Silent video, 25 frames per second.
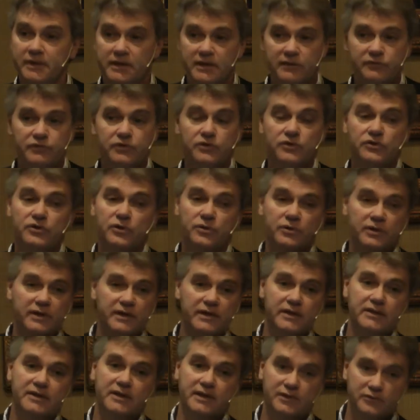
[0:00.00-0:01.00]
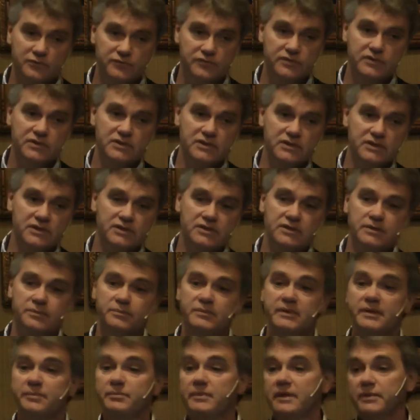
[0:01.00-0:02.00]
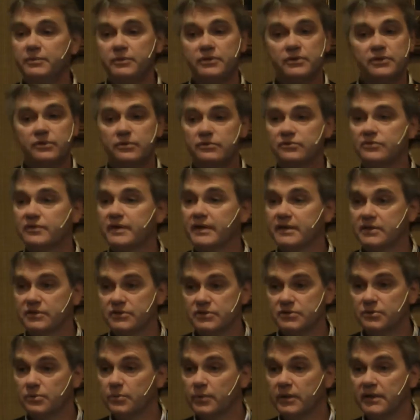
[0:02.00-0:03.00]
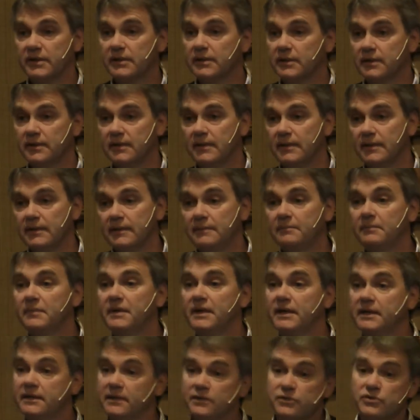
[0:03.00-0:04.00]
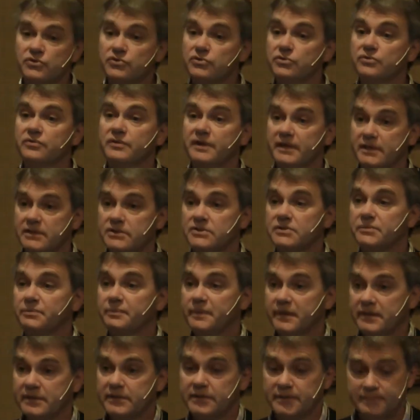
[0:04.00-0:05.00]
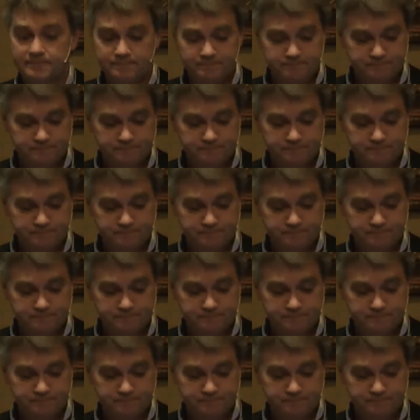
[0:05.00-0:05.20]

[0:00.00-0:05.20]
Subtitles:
and if you don't get it out of the system, then maybe you don't register well, and then you should register better.